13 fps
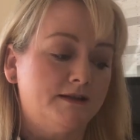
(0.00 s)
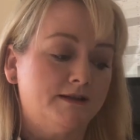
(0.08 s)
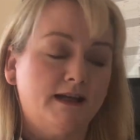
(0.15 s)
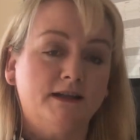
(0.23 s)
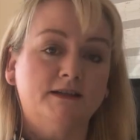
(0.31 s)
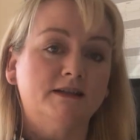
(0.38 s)

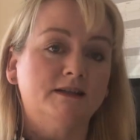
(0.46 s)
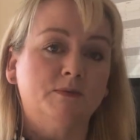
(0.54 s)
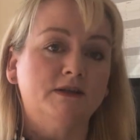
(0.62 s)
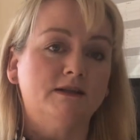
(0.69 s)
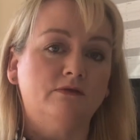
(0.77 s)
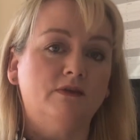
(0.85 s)
sector
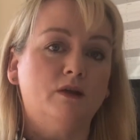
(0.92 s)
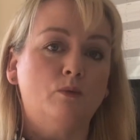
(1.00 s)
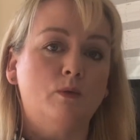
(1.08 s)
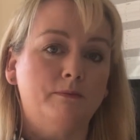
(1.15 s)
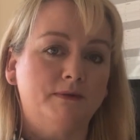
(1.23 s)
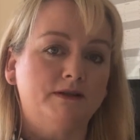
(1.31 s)
specific
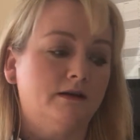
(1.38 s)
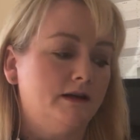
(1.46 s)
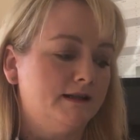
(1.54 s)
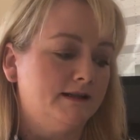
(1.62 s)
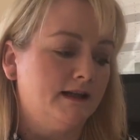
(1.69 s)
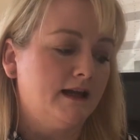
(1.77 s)

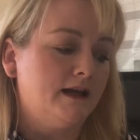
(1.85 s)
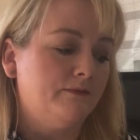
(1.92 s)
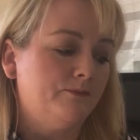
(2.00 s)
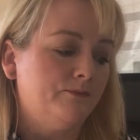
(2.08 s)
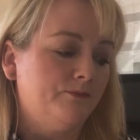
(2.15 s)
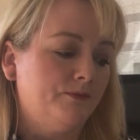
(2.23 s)
websites
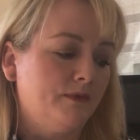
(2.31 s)
again.